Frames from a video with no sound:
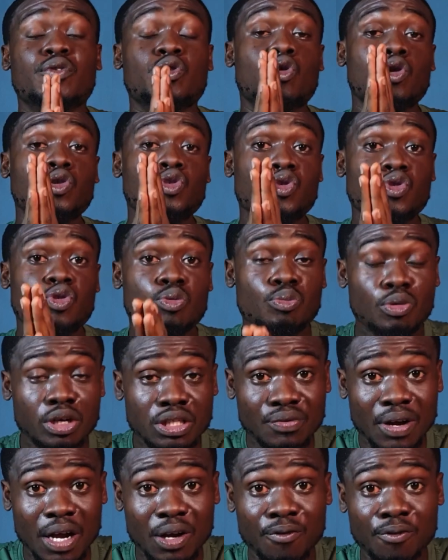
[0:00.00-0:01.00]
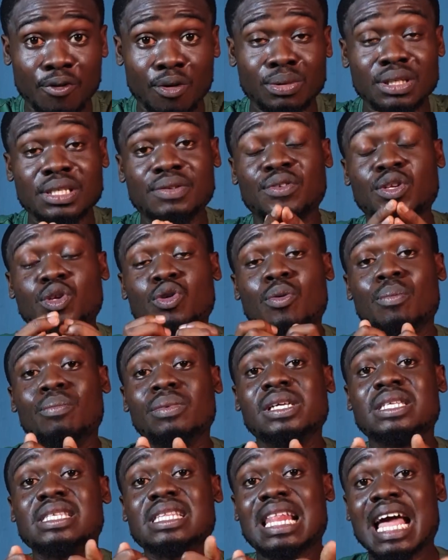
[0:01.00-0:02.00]
you got so much value from this video,
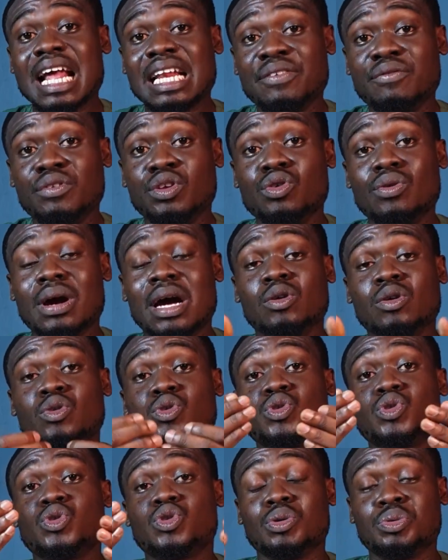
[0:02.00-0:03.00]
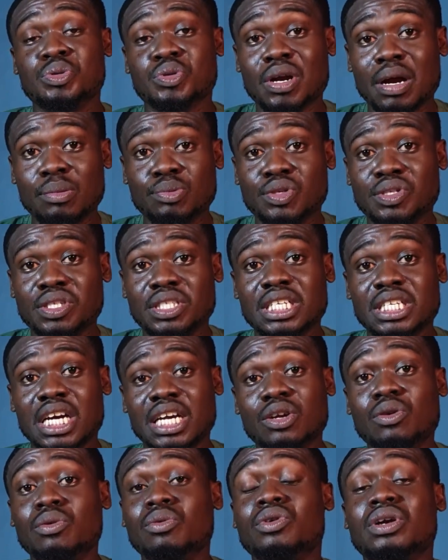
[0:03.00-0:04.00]
please like the video and also subscribe to the
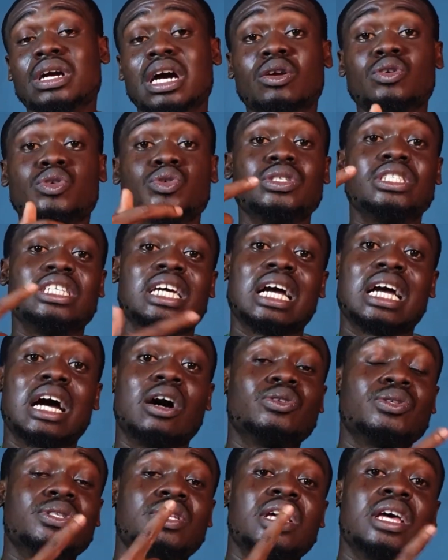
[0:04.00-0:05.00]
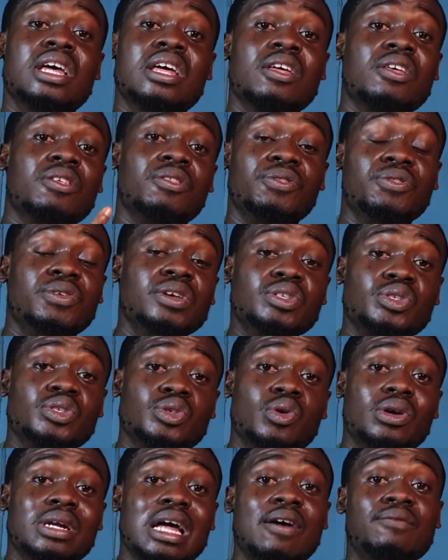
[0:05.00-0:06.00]
channel. You can also check out this
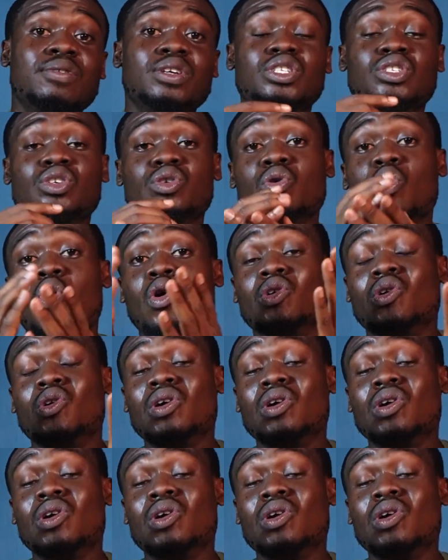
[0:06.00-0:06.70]
other video on